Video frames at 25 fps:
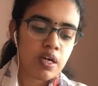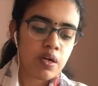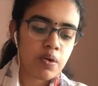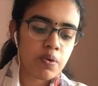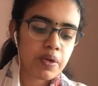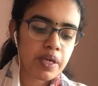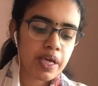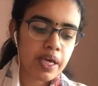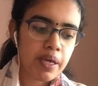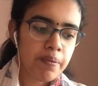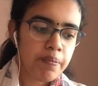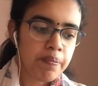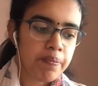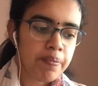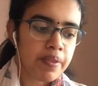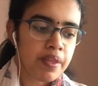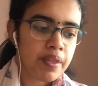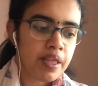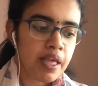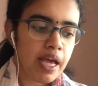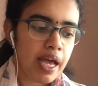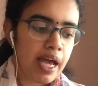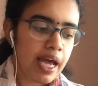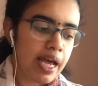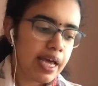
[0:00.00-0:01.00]
Okay,
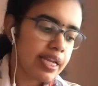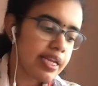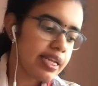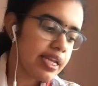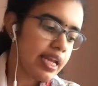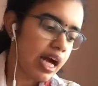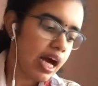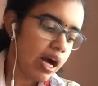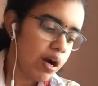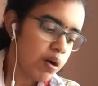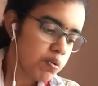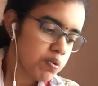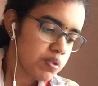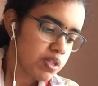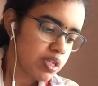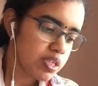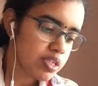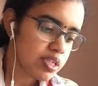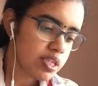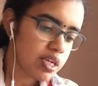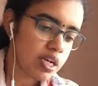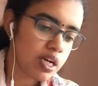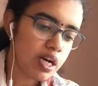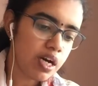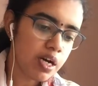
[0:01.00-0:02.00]
and now the
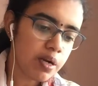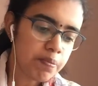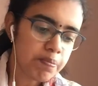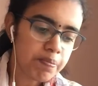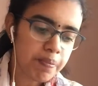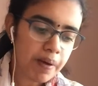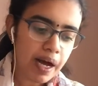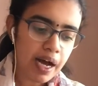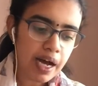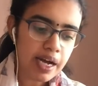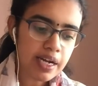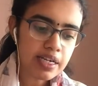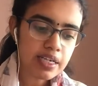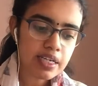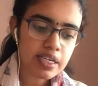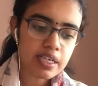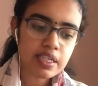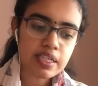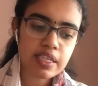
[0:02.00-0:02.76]
third part,